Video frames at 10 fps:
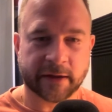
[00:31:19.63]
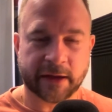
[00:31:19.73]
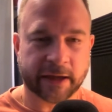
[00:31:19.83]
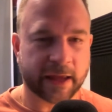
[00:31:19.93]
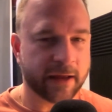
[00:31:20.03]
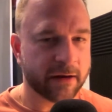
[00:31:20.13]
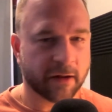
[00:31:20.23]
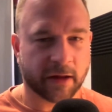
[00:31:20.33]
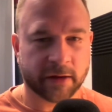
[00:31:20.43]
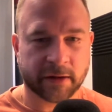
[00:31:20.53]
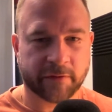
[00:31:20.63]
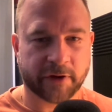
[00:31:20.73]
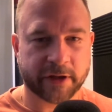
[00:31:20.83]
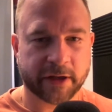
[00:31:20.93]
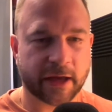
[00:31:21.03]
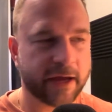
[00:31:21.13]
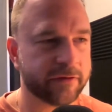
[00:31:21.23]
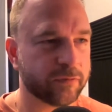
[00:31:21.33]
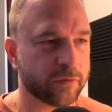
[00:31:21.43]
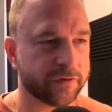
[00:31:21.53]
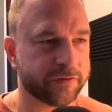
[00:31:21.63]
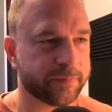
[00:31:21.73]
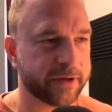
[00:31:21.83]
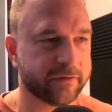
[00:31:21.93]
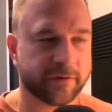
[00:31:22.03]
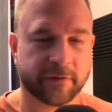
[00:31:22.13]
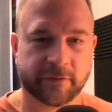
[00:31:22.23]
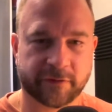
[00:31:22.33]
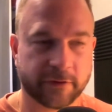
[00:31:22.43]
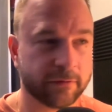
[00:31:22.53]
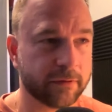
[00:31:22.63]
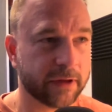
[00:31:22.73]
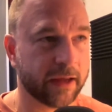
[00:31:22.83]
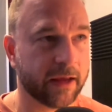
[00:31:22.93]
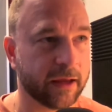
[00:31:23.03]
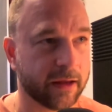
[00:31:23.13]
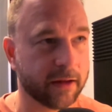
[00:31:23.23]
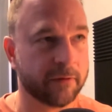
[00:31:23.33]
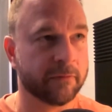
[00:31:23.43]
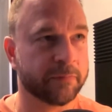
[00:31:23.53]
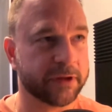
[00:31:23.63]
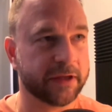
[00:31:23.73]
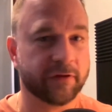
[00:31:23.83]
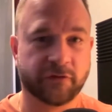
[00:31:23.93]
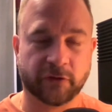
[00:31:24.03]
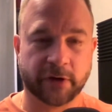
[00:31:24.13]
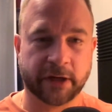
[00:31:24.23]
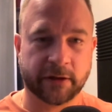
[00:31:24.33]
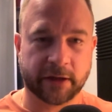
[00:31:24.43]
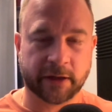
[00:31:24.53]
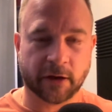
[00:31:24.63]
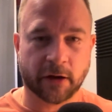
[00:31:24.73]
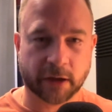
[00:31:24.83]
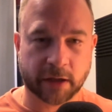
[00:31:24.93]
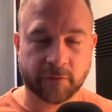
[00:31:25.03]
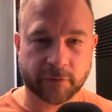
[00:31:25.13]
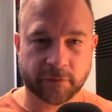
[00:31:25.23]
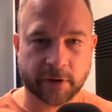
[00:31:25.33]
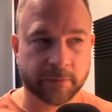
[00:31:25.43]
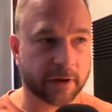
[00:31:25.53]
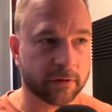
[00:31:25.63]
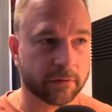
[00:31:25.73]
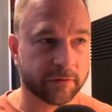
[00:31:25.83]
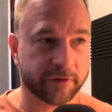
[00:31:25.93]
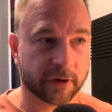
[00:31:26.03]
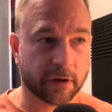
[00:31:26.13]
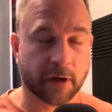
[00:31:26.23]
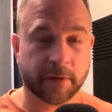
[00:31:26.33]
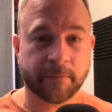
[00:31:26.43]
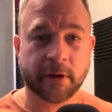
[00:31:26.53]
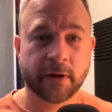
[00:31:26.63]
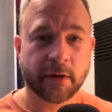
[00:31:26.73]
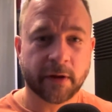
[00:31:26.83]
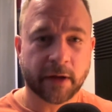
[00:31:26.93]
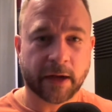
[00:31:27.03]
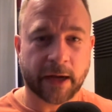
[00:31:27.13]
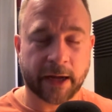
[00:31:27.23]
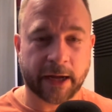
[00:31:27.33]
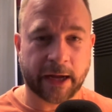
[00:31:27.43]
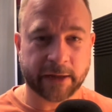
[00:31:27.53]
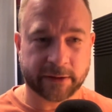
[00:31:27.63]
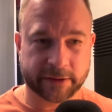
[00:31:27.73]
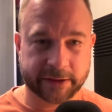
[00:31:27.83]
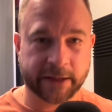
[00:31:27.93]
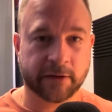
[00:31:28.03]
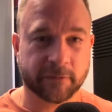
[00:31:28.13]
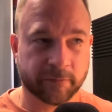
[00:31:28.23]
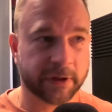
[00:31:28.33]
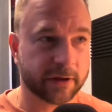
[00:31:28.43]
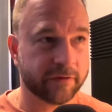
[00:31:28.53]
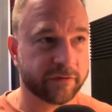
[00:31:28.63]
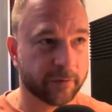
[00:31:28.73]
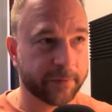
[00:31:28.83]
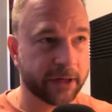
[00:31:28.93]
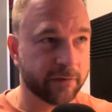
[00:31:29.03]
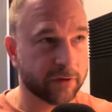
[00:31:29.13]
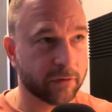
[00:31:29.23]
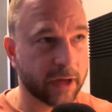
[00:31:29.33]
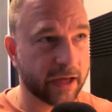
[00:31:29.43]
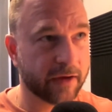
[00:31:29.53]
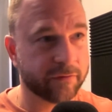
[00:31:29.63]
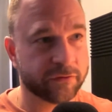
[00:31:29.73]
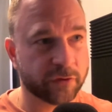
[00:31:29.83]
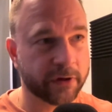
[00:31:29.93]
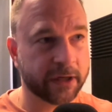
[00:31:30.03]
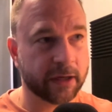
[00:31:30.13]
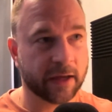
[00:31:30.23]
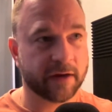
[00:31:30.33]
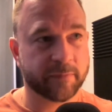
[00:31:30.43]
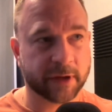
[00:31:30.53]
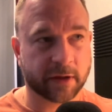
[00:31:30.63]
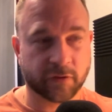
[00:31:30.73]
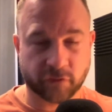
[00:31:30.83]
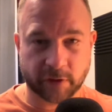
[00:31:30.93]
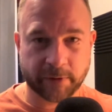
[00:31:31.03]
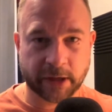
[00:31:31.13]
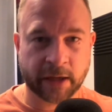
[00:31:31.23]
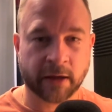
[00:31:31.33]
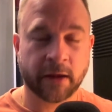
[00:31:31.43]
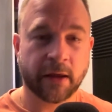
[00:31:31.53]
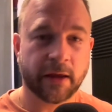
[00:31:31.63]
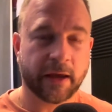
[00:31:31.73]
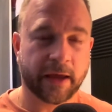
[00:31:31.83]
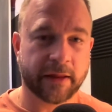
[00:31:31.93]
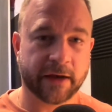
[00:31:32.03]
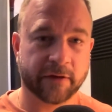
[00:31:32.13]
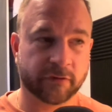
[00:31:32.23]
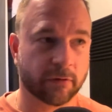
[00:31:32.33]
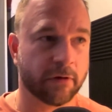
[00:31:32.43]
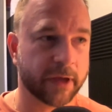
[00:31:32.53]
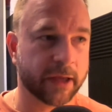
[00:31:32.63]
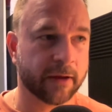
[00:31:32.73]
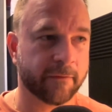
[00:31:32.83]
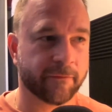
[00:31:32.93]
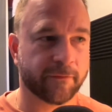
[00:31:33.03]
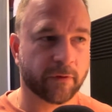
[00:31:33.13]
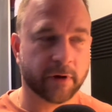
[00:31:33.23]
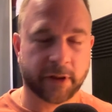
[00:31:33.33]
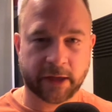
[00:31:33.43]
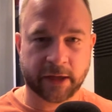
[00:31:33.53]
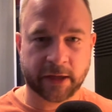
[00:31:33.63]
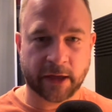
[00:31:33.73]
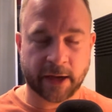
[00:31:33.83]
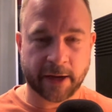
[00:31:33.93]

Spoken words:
again, love all you guys. We'll speak to you soon. And please join the honkingforfreedom.locals.com. I think because so many of you have joined and have been contributing, and that is growing for the